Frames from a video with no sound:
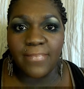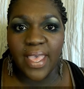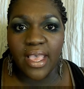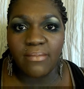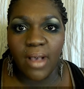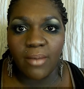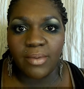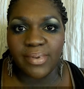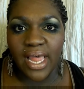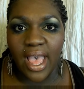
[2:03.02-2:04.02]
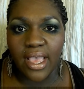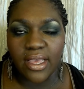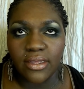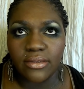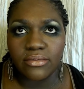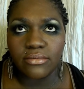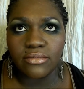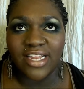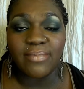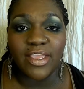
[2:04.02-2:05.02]
Big Momma Black.
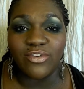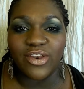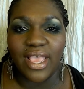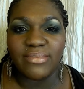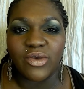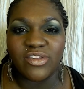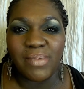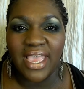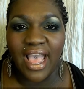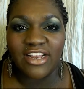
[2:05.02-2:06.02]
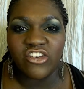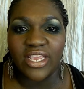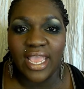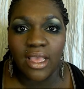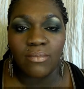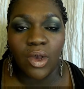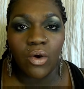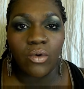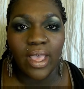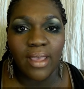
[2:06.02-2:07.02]
That's my username. So it's B I G M
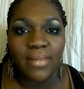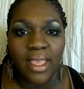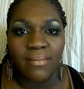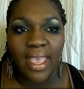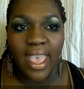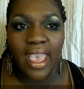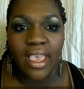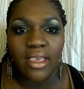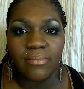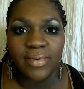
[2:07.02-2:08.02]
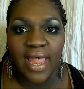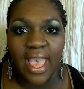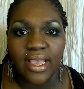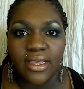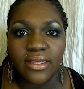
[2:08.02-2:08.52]
O M M A Black.